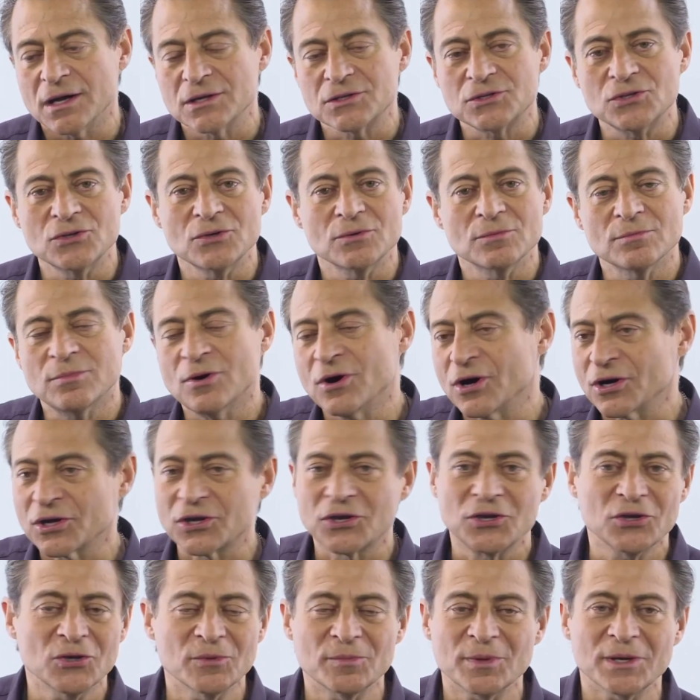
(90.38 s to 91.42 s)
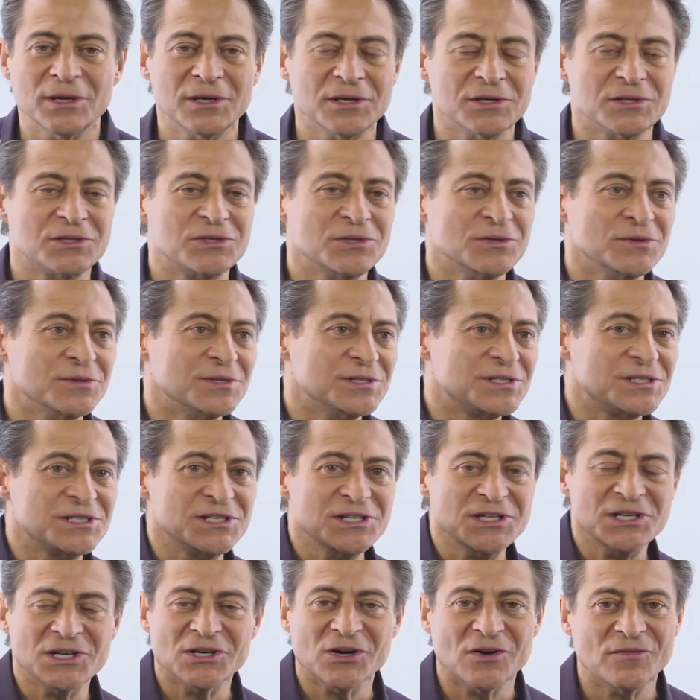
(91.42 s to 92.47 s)
to Mark Cuban, to the
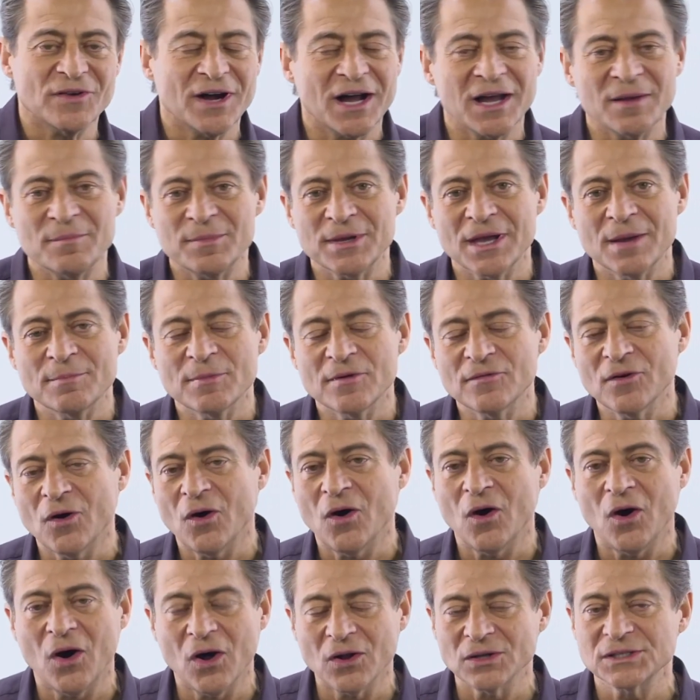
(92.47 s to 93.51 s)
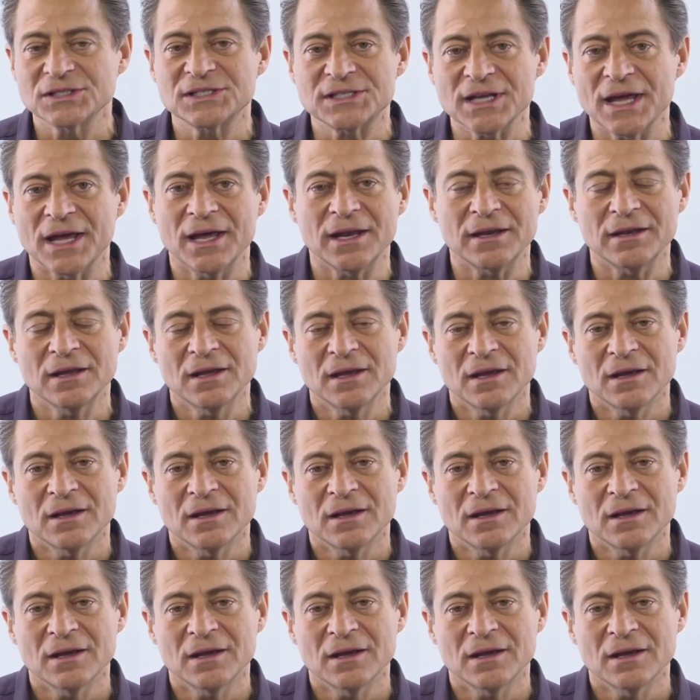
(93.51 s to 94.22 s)
CEO of IBM, have all said